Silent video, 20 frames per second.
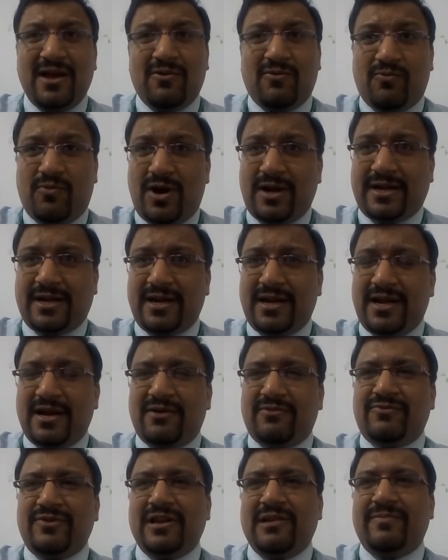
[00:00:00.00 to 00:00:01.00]
What
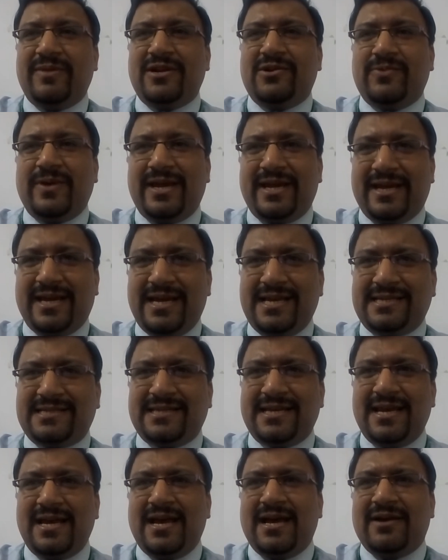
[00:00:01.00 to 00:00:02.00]
we'll be doing
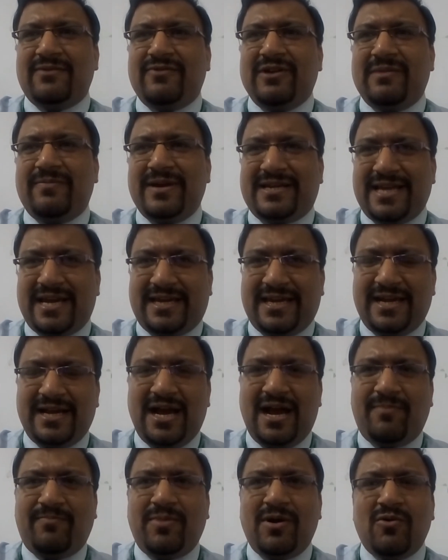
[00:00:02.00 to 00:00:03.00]
is we'll be
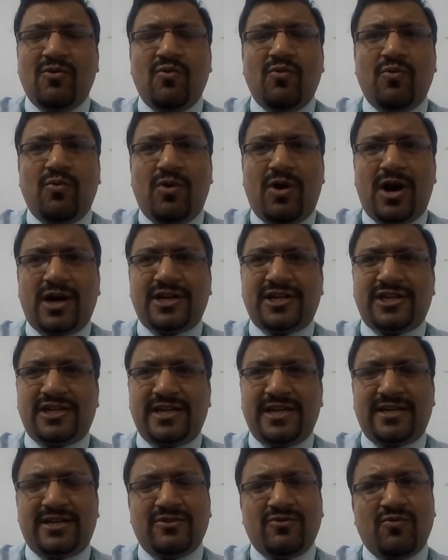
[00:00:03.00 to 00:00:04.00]
taking up
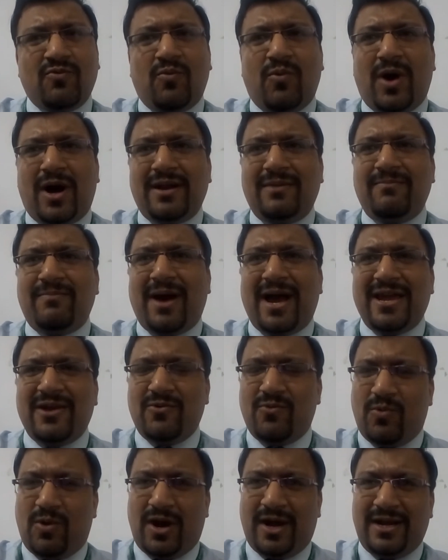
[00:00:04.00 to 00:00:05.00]
worksheet one by
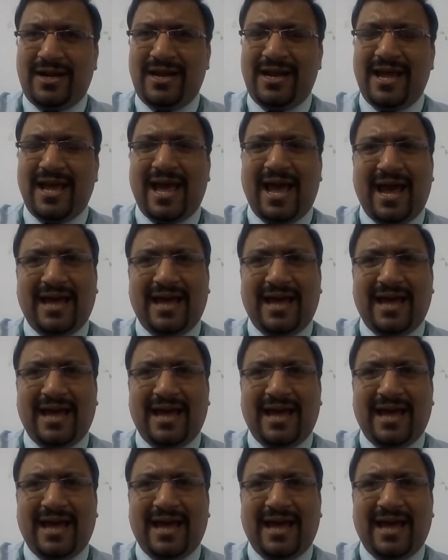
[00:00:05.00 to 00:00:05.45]
one